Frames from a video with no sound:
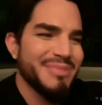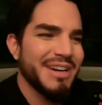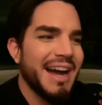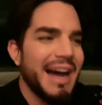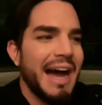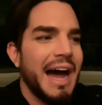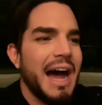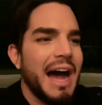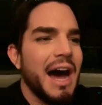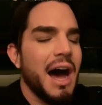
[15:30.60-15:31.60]
But
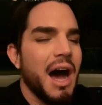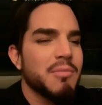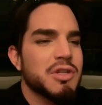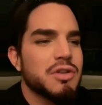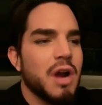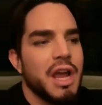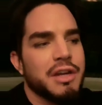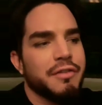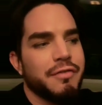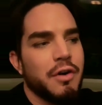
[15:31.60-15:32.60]
I'm
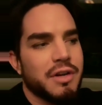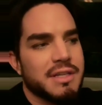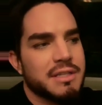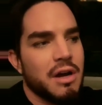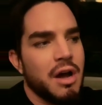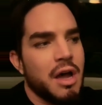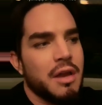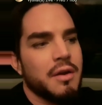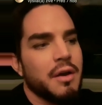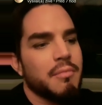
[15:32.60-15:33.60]
trying to focus
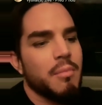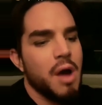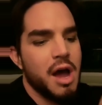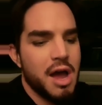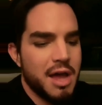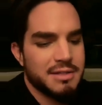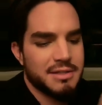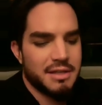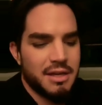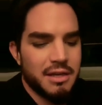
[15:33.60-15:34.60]
on my
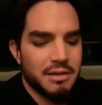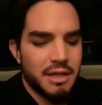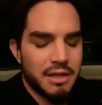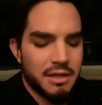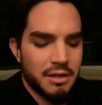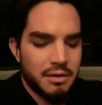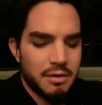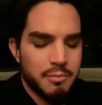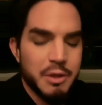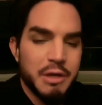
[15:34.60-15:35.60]
singing, like,
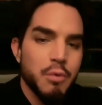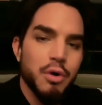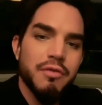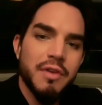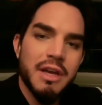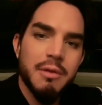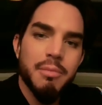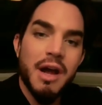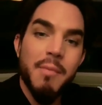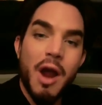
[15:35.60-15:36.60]
being
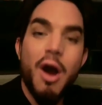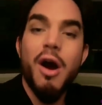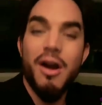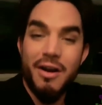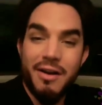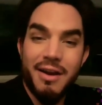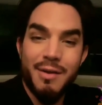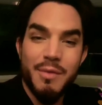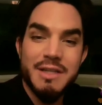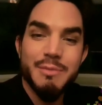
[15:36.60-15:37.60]
motivated by my heart
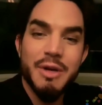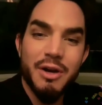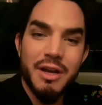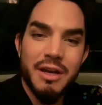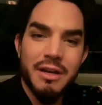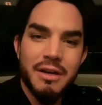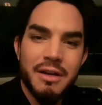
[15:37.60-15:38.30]
and my spirit